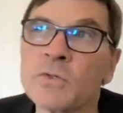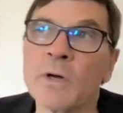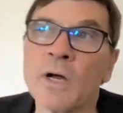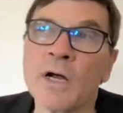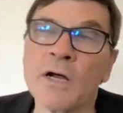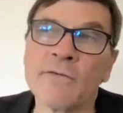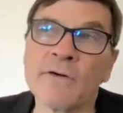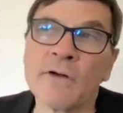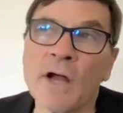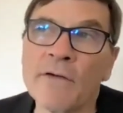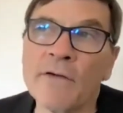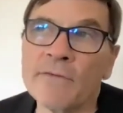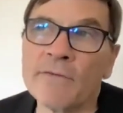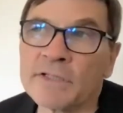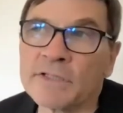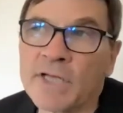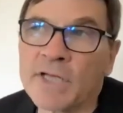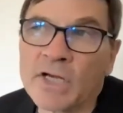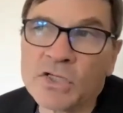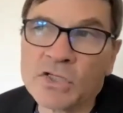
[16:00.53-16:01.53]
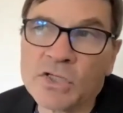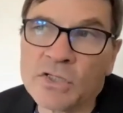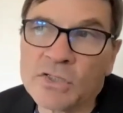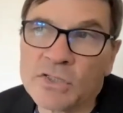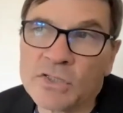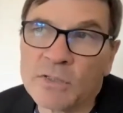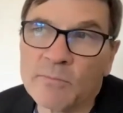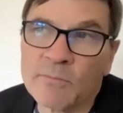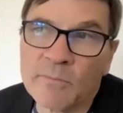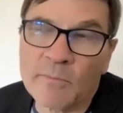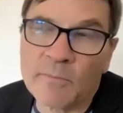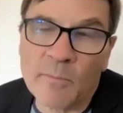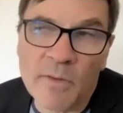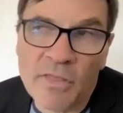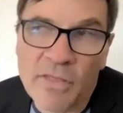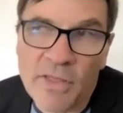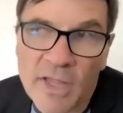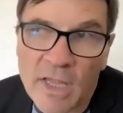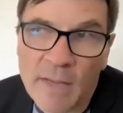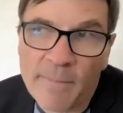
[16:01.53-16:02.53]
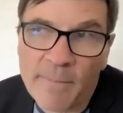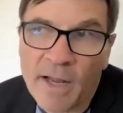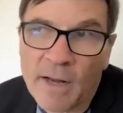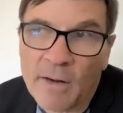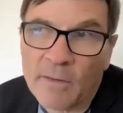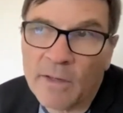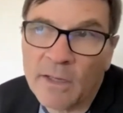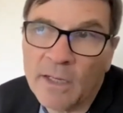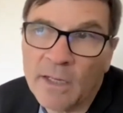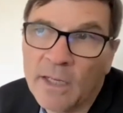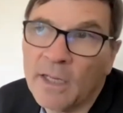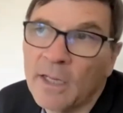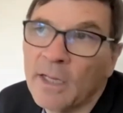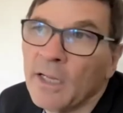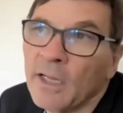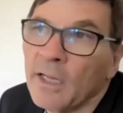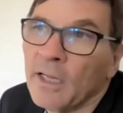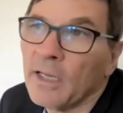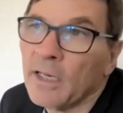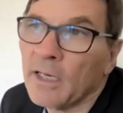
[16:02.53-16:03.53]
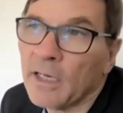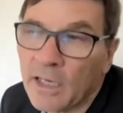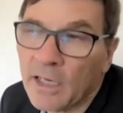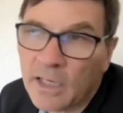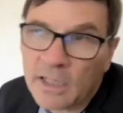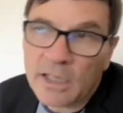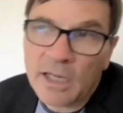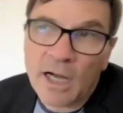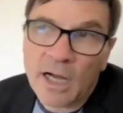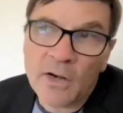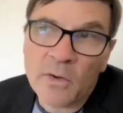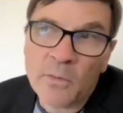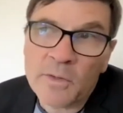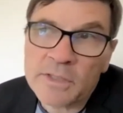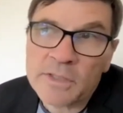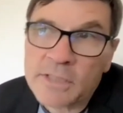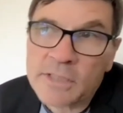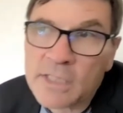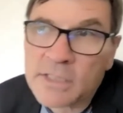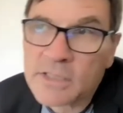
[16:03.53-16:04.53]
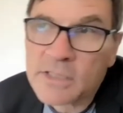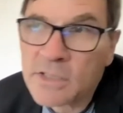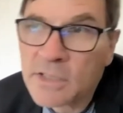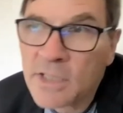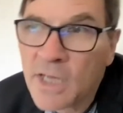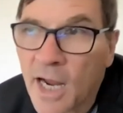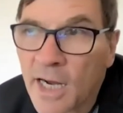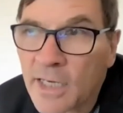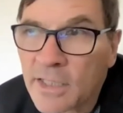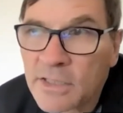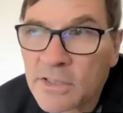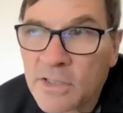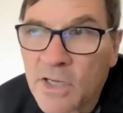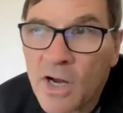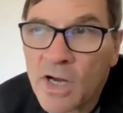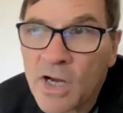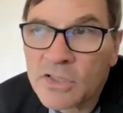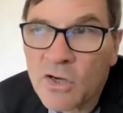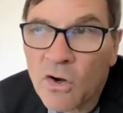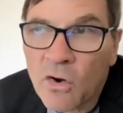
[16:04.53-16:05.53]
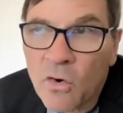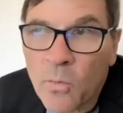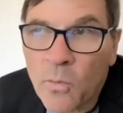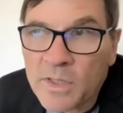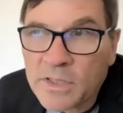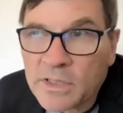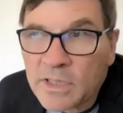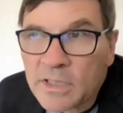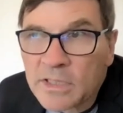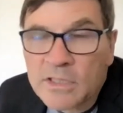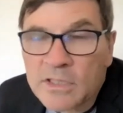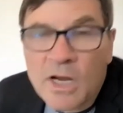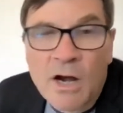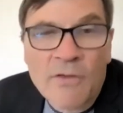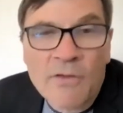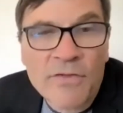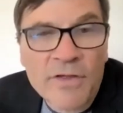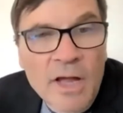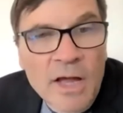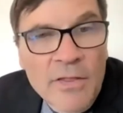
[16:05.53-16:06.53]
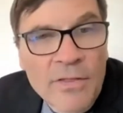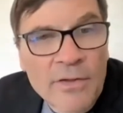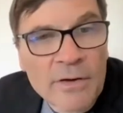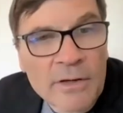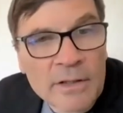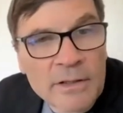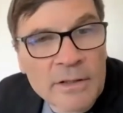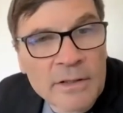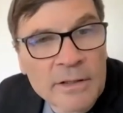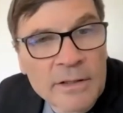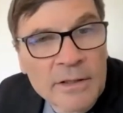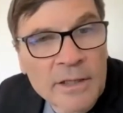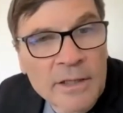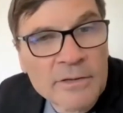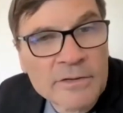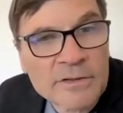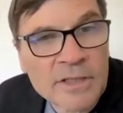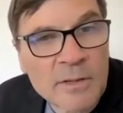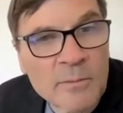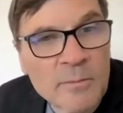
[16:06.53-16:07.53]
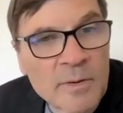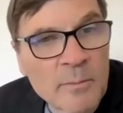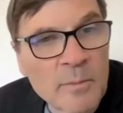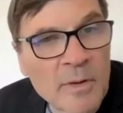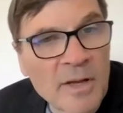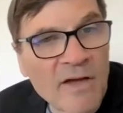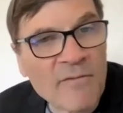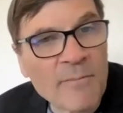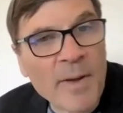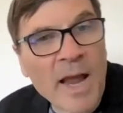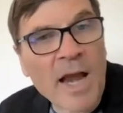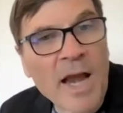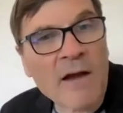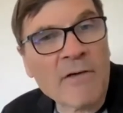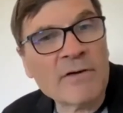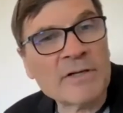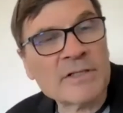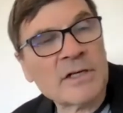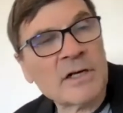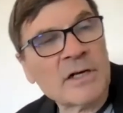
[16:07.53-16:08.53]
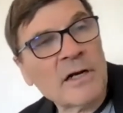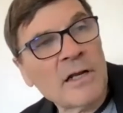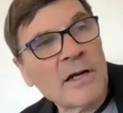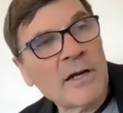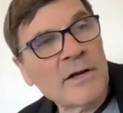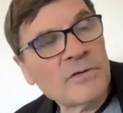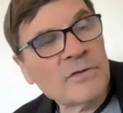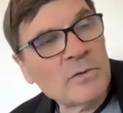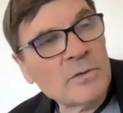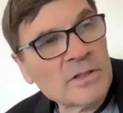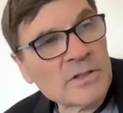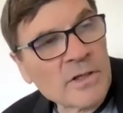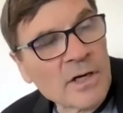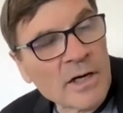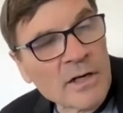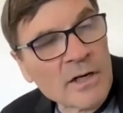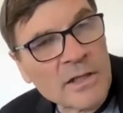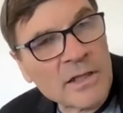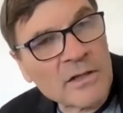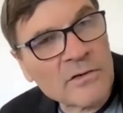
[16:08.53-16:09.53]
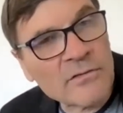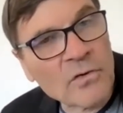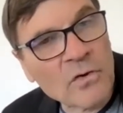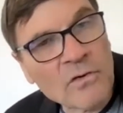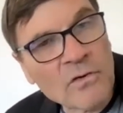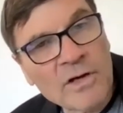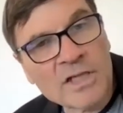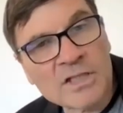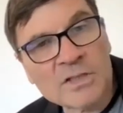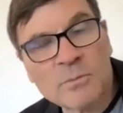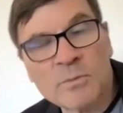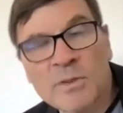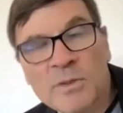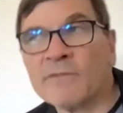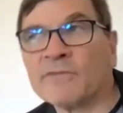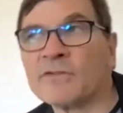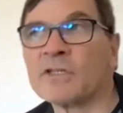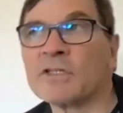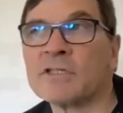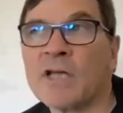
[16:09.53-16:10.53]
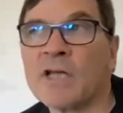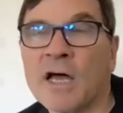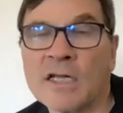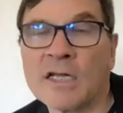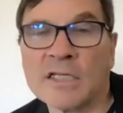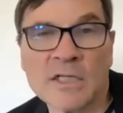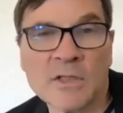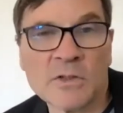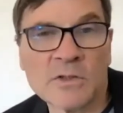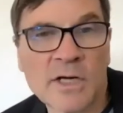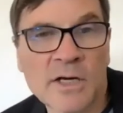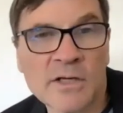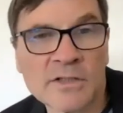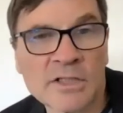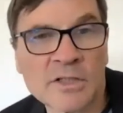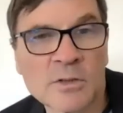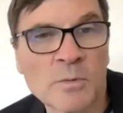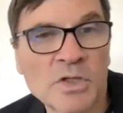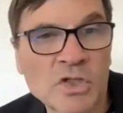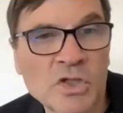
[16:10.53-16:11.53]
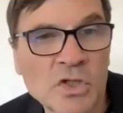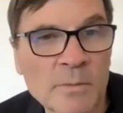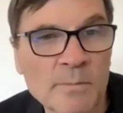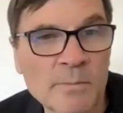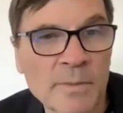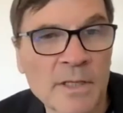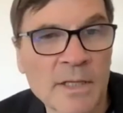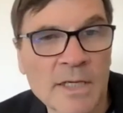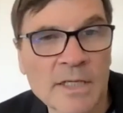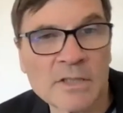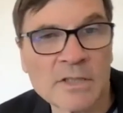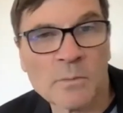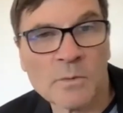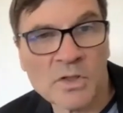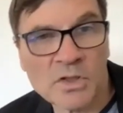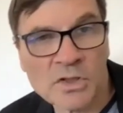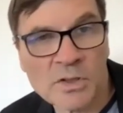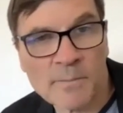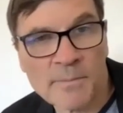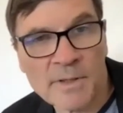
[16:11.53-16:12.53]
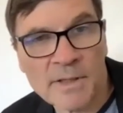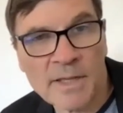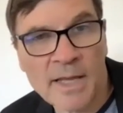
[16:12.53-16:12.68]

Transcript: to it over over the sessions and we think about like Lacan always says our desires are always a desire of the other you know so we, we mm. have parents in our lives who desire things for mm. us we have society who tells us we should be this or we should mm-hmm.